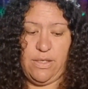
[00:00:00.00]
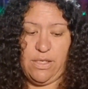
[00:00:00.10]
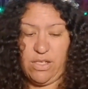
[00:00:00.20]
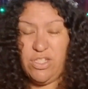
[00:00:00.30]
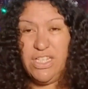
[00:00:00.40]

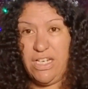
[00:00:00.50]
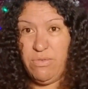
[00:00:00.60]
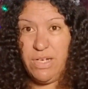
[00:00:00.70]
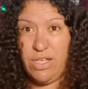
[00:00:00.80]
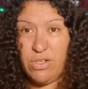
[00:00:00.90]
because you're getting
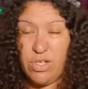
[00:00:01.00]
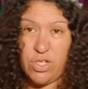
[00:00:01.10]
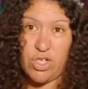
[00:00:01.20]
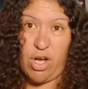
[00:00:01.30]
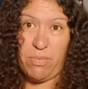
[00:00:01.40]
really good at
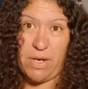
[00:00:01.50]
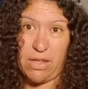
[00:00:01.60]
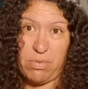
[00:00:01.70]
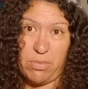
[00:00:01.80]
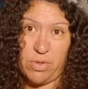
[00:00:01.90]
your job, and
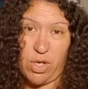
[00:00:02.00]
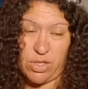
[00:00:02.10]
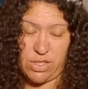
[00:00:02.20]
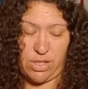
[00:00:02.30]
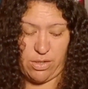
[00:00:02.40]
other people
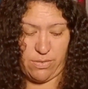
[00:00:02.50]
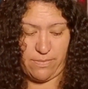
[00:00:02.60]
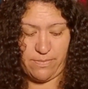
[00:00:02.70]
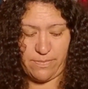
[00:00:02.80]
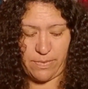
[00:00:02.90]
notice you.
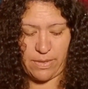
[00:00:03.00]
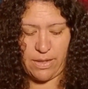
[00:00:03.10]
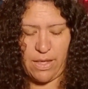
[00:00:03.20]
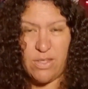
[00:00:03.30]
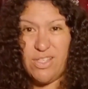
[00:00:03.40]

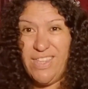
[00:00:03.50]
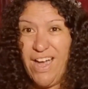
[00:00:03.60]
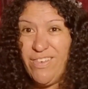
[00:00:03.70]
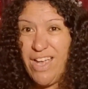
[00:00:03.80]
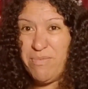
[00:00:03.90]
So the
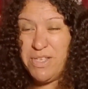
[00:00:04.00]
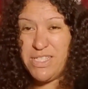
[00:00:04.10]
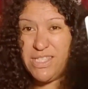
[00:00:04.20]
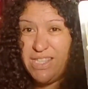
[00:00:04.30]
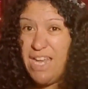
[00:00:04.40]
outcome
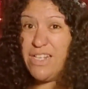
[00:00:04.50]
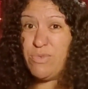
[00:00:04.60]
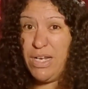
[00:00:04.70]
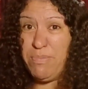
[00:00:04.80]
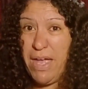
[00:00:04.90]
is that it's
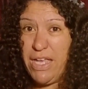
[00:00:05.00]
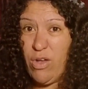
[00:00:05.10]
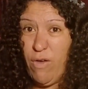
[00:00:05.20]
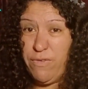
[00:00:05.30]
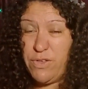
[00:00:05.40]
really paying
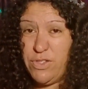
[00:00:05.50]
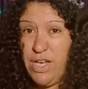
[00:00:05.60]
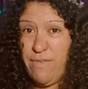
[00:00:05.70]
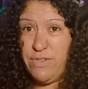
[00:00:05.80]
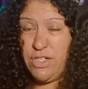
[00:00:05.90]
off because
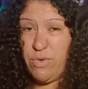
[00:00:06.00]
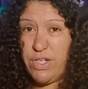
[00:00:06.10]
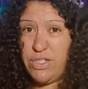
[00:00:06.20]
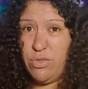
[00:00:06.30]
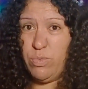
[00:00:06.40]
you have
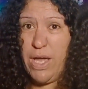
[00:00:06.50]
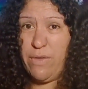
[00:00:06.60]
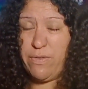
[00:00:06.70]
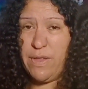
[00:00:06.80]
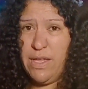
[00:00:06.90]
generational
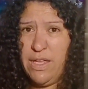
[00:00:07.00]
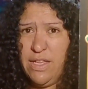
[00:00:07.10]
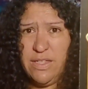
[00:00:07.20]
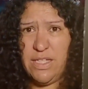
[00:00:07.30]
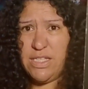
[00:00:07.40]
wealth.
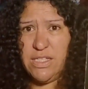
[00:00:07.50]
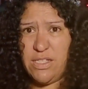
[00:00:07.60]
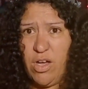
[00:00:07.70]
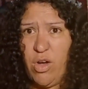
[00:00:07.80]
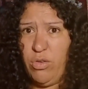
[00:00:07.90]
This
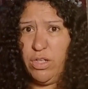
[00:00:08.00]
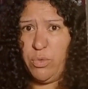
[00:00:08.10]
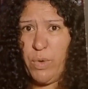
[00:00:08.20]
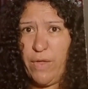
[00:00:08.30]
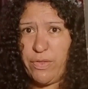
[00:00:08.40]
is a whole lot
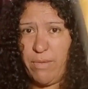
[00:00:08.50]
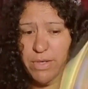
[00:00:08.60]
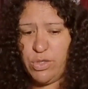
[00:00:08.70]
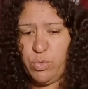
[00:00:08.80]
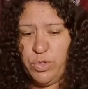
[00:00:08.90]
of wealth
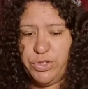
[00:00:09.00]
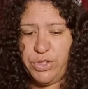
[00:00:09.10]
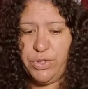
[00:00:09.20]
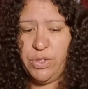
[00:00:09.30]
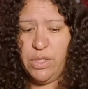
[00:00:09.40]
coming towards
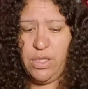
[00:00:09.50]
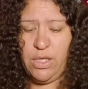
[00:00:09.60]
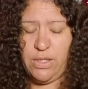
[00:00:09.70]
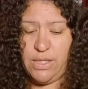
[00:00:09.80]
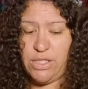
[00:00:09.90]
you
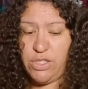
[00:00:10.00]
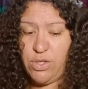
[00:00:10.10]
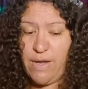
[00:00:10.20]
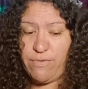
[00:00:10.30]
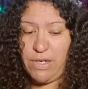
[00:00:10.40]
that
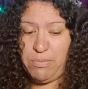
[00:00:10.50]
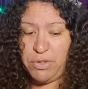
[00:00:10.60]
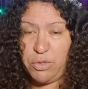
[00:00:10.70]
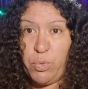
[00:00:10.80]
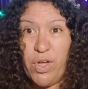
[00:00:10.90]
you have really
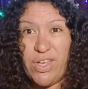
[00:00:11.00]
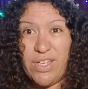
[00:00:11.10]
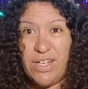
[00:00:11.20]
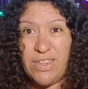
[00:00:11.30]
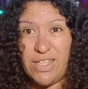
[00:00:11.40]
put the work
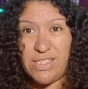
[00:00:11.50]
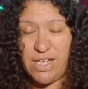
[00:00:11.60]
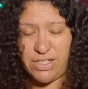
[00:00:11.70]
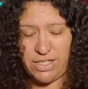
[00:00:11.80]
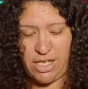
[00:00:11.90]
in and things are
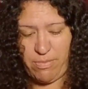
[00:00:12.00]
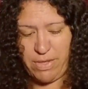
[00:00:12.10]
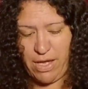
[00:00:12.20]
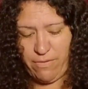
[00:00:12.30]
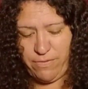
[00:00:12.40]
actually
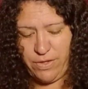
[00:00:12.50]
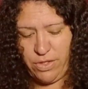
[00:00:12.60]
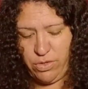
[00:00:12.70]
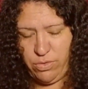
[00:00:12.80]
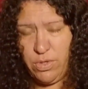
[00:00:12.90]
coming out for
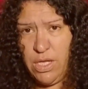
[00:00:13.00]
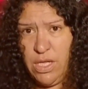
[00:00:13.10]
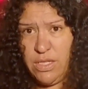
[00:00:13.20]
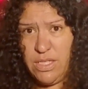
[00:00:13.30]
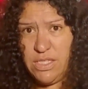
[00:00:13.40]
you.
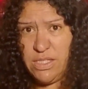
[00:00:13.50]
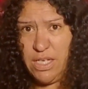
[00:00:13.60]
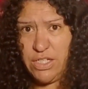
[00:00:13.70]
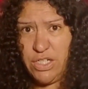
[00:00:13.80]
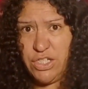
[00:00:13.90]
This is
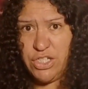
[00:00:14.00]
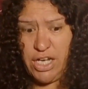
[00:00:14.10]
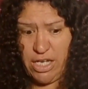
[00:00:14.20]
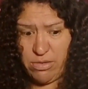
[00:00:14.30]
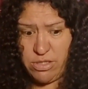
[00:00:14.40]
actually a
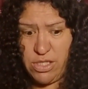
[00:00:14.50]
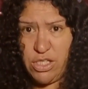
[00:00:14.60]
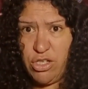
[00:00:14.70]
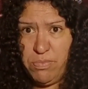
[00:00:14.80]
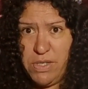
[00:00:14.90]
shake-up, so
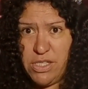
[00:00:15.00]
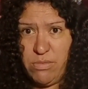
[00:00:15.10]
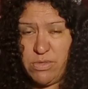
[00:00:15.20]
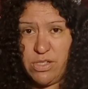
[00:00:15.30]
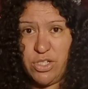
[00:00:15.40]
this could be
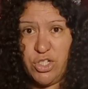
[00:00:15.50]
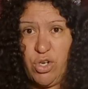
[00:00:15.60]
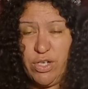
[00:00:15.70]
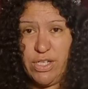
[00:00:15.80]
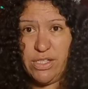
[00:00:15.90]
some sort of
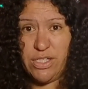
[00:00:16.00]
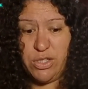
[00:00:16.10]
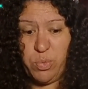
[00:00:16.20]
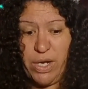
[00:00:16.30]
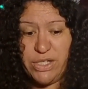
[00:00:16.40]
shocking
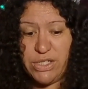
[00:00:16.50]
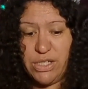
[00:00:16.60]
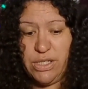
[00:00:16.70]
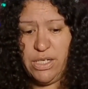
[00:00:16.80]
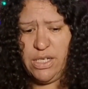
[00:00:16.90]

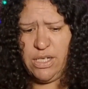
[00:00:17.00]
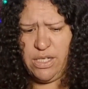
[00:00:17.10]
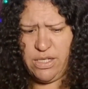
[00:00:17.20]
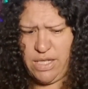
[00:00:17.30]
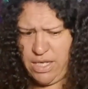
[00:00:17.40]
situation
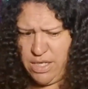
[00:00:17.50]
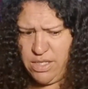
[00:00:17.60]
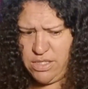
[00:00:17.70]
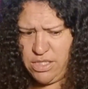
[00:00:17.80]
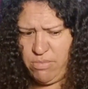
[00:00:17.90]
there
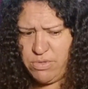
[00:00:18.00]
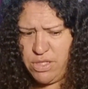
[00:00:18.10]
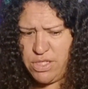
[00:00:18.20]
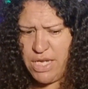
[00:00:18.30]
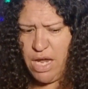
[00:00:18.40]
is some
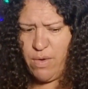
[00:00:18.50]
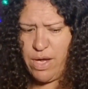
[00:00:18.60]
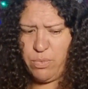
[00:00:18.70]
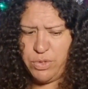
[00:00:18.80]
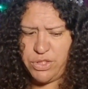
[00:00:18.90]
sort of
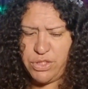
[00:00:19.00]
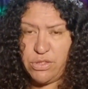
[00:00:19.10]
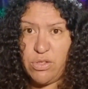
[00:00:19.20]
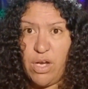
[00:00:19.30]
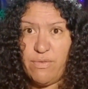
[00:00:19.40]
tower, which
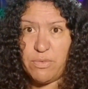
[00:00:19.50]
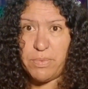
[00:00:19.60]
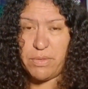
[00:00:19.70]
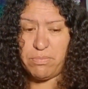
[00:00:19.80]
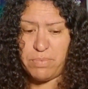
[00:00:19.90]
is kind of
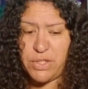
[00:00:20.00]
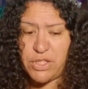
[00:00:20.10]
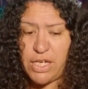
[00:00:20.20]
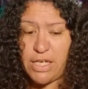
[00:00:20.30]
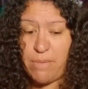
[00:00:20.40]
a big, big
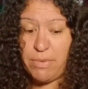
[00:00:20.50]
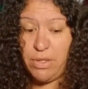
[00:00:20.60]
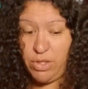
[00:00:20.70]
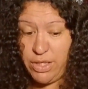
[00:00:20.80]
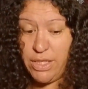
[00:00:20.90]
shake-up, but
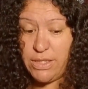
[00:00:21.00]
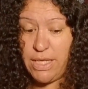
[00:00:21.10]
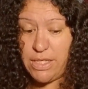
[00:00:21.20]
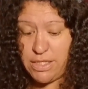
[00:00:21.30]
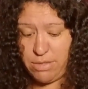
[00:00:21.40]
looking at
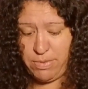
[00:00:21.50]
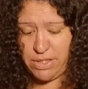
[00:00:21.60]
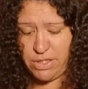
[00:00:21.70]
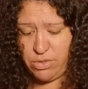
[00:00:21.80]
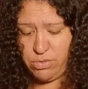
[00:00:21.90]
that Ten of
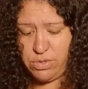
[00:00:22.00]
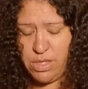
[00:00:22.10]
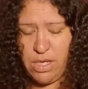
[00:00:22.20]
Pentacles,